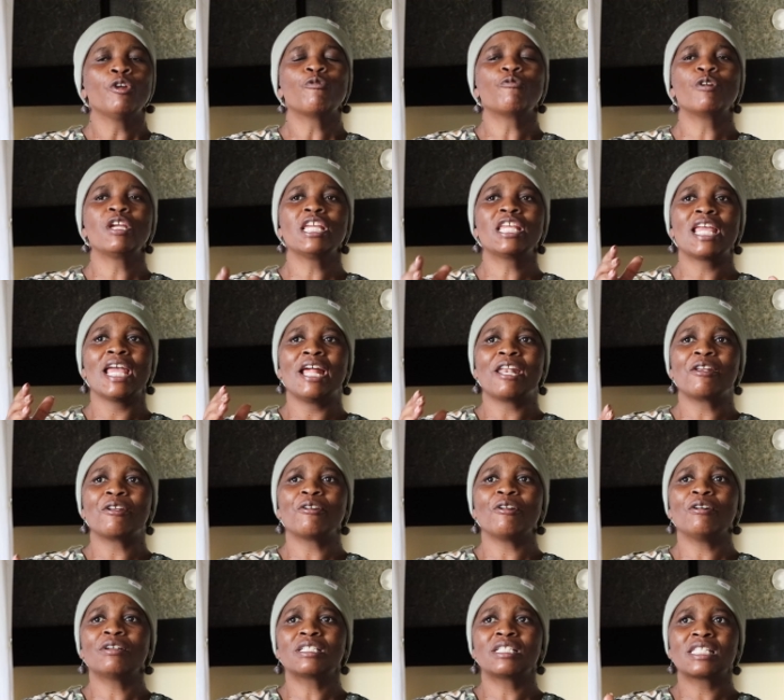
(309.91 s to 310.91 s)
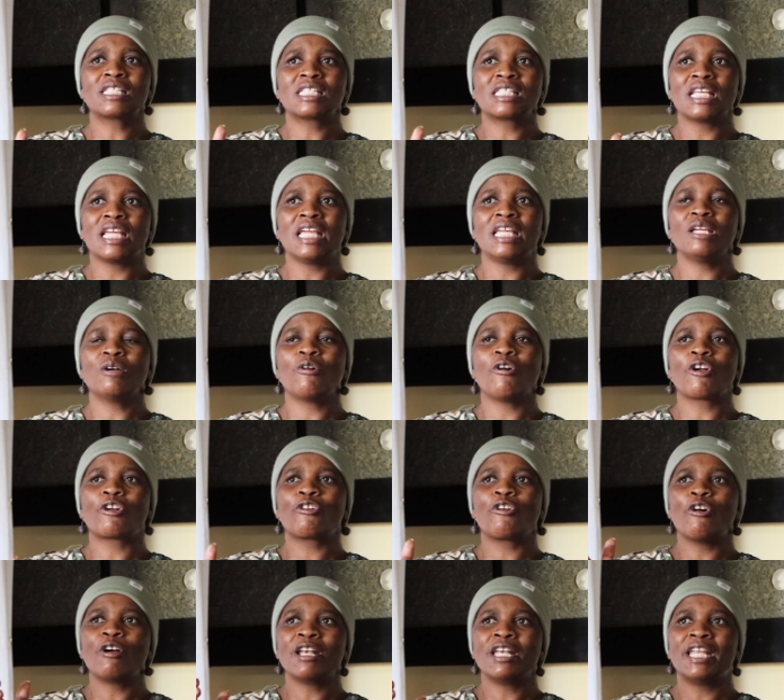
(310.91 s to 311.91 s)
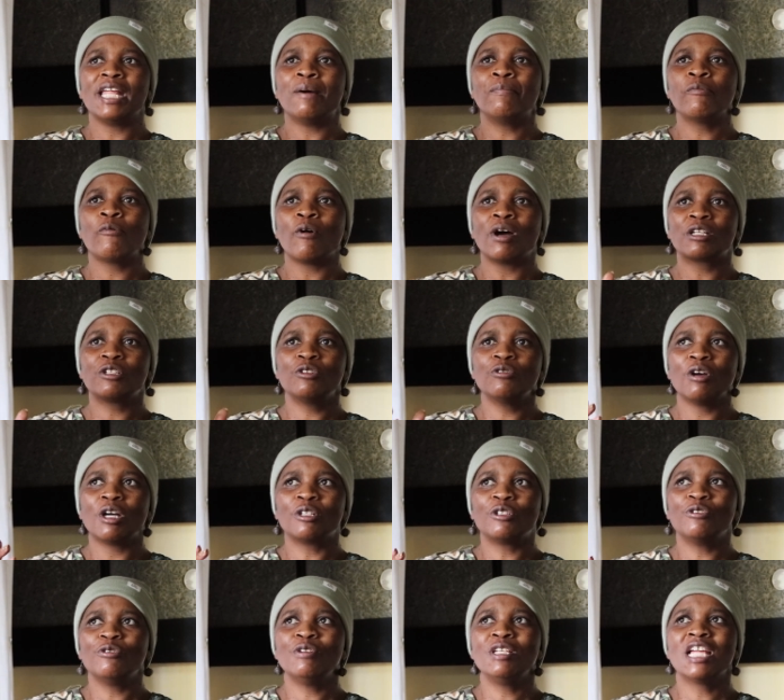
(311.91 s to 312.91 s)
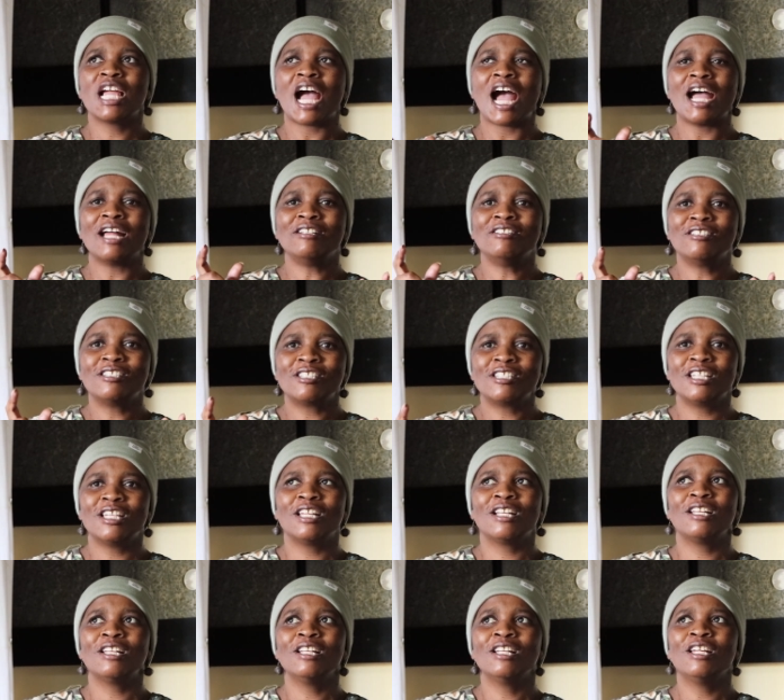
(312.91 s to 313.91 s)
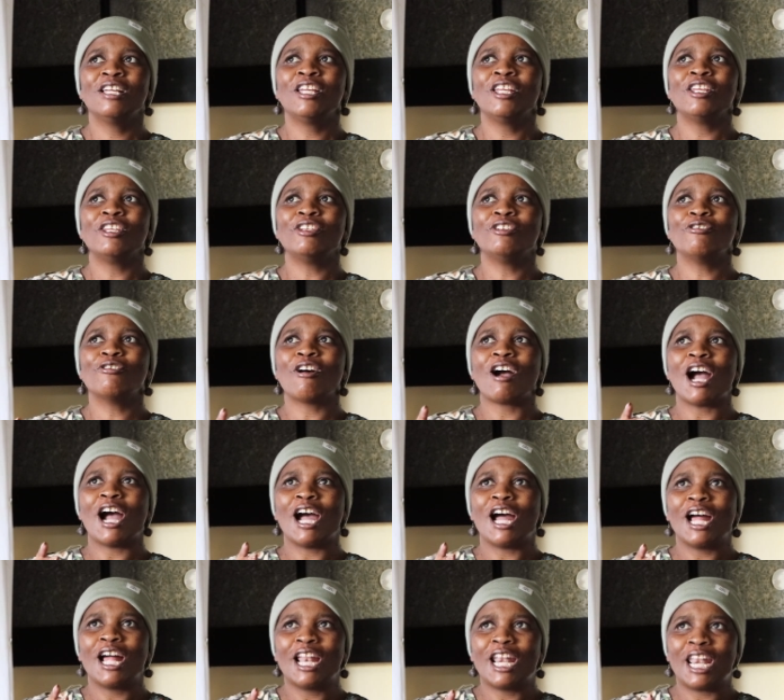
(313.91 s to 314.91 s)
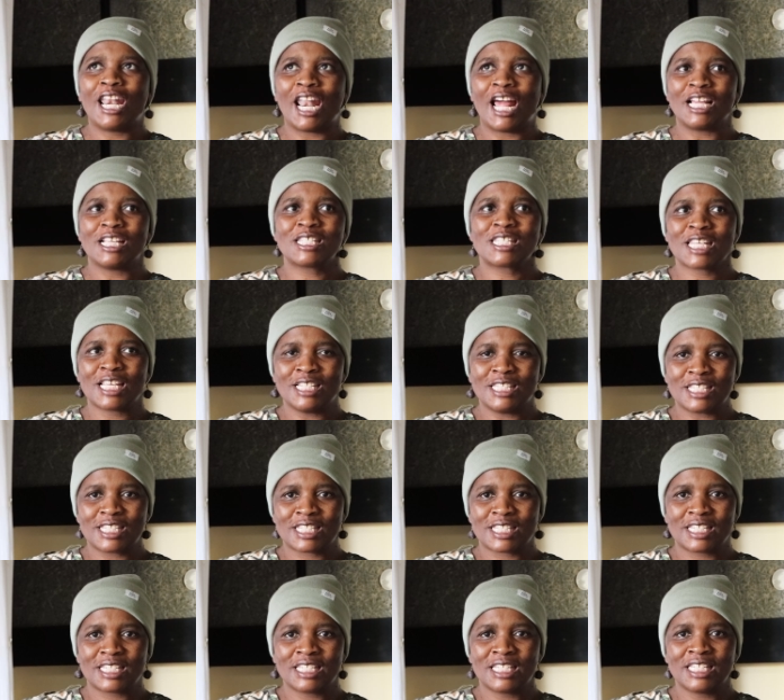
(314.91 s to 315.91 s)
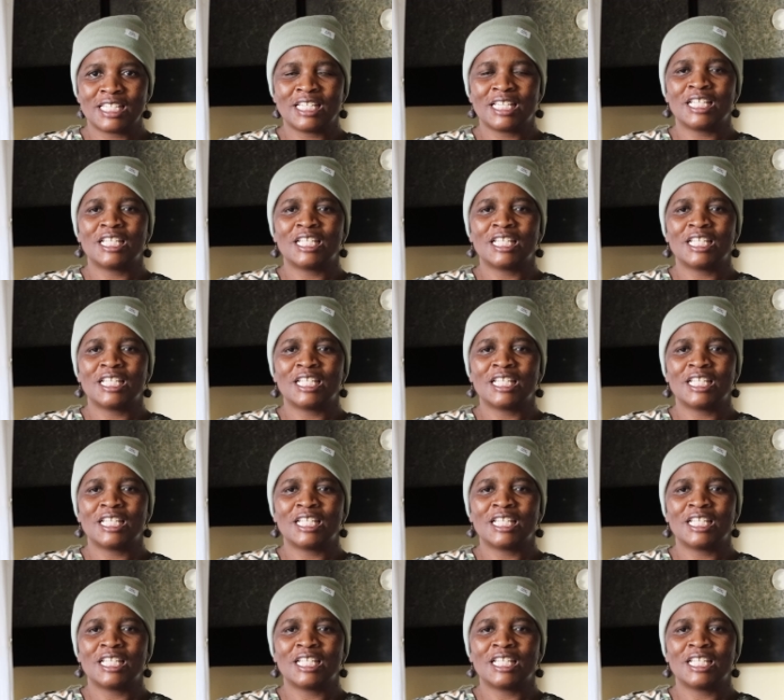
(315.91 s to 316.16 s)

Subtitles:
We cannot say or condemn what you are doing until you are licensed.